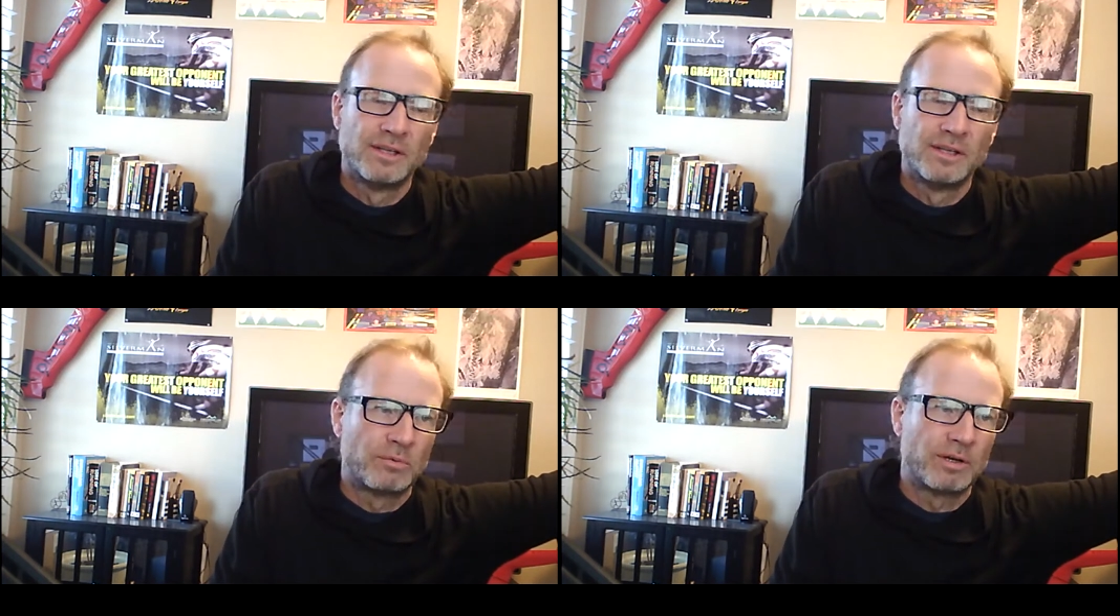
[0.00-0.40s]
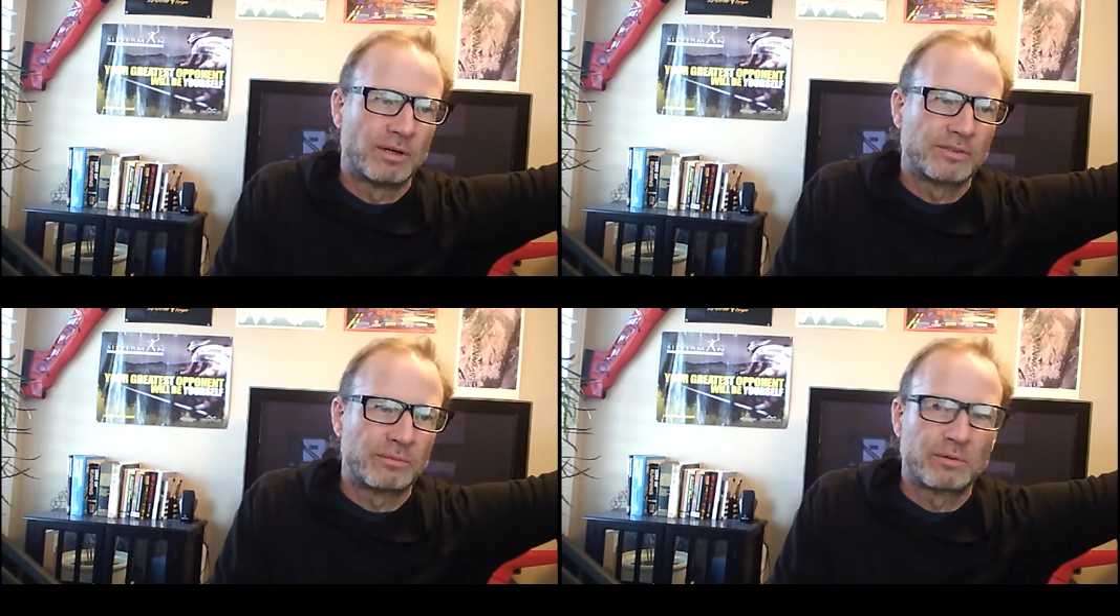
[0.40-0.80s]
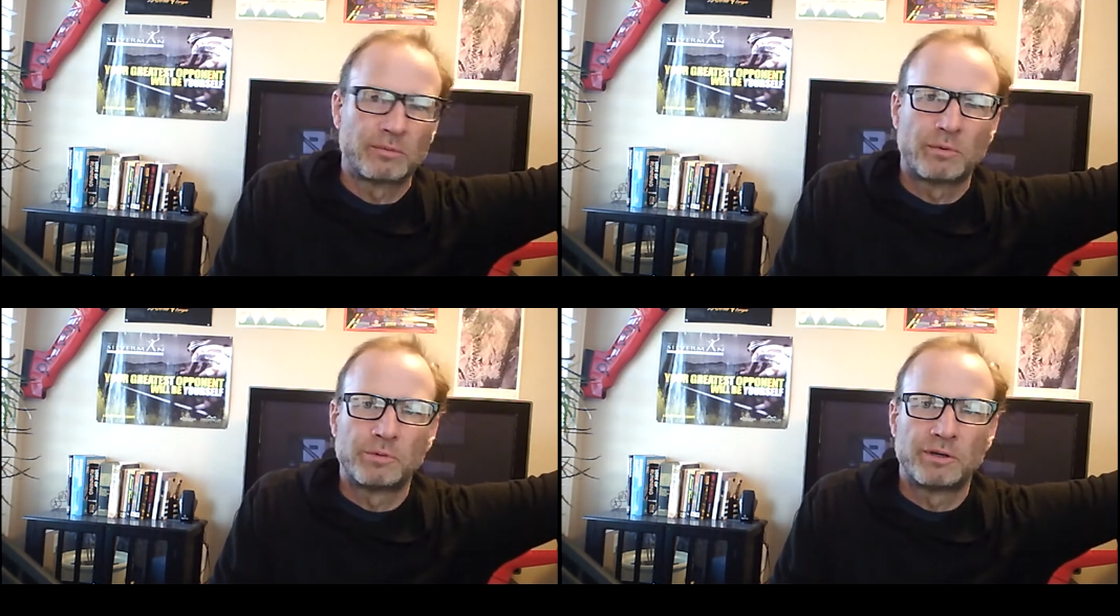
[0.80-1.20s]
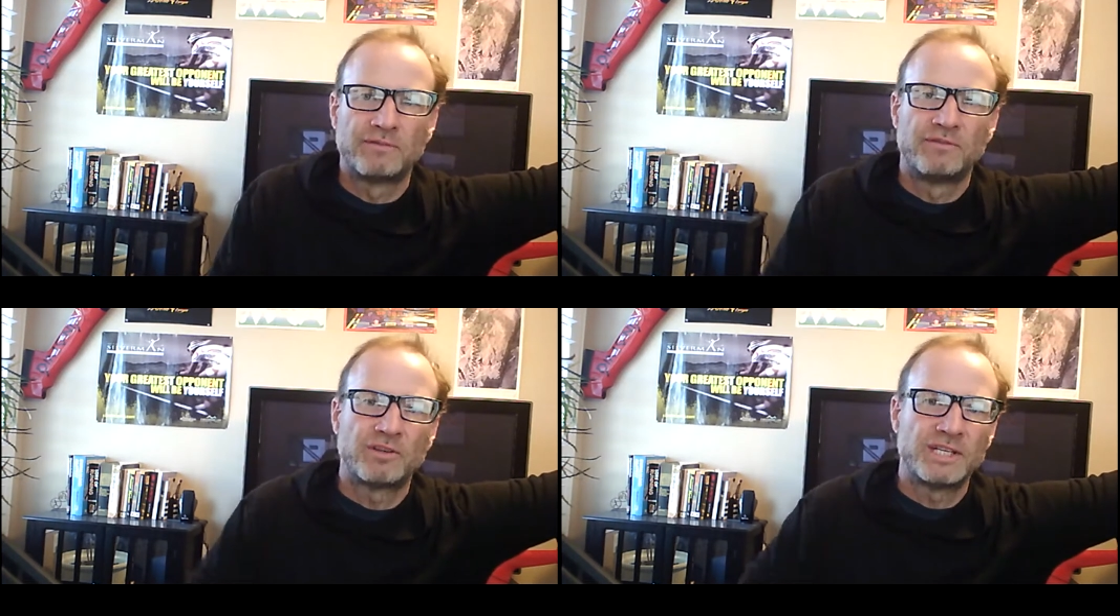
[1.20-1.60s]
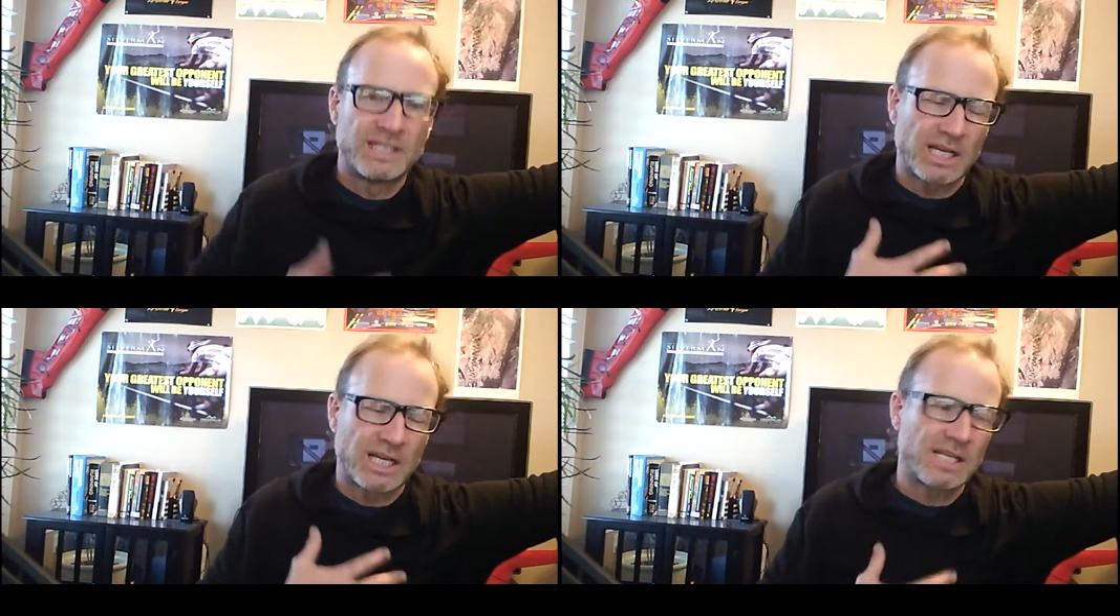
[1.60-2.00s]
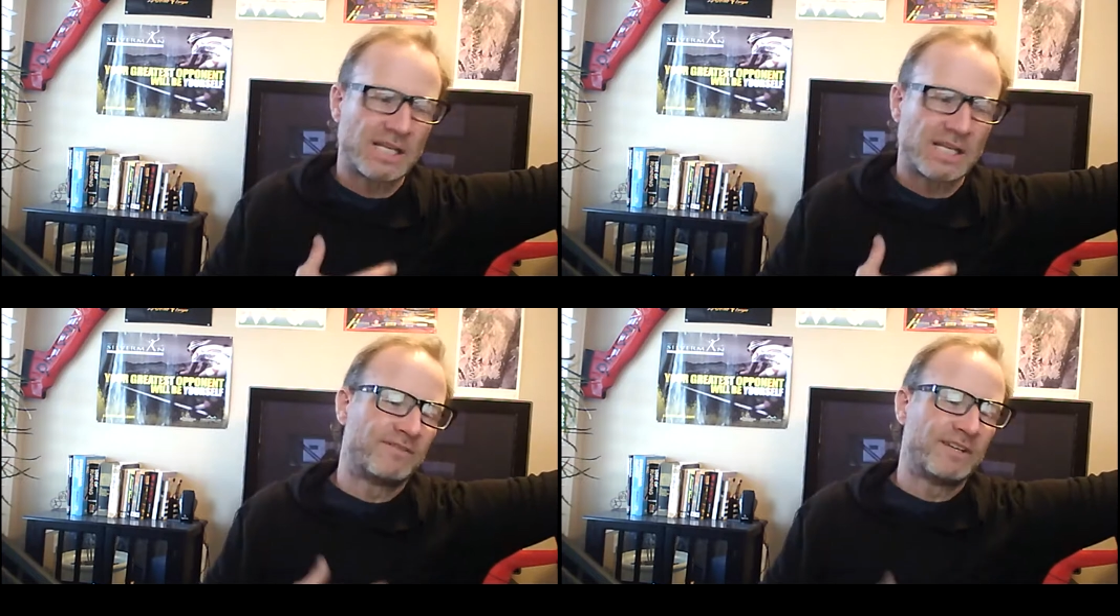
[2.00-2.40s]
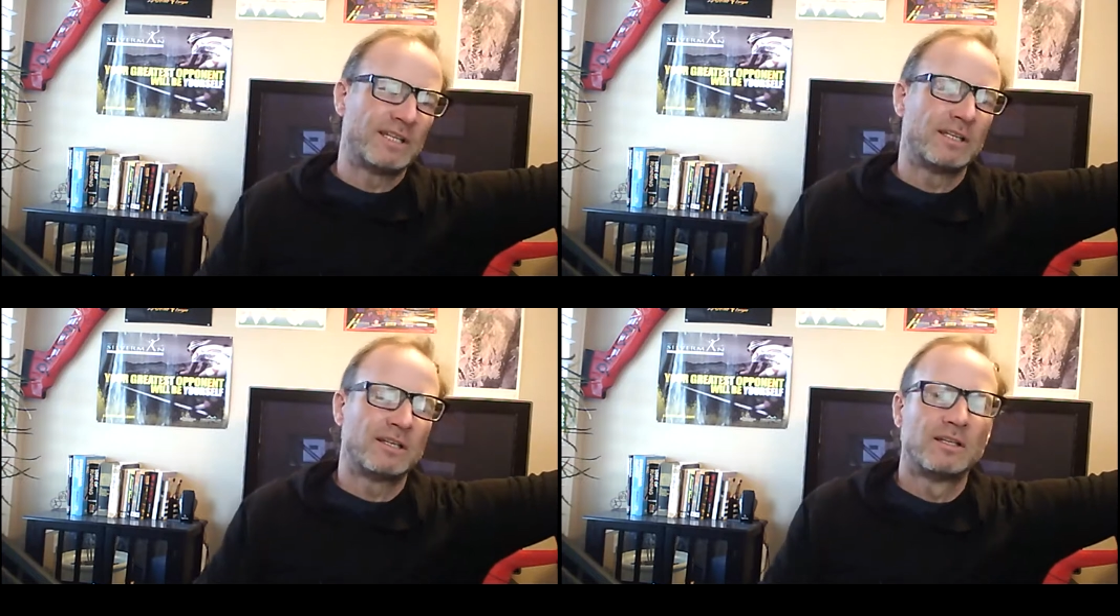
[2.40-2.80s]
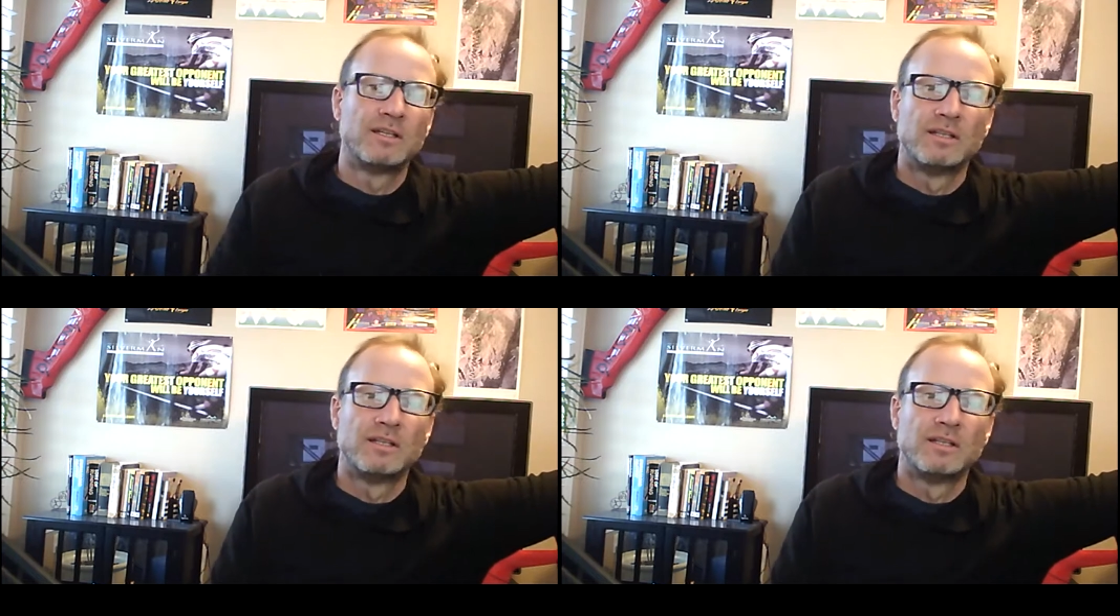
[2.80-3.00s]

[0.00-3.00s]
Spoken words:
where someone will wear a very tight-fitting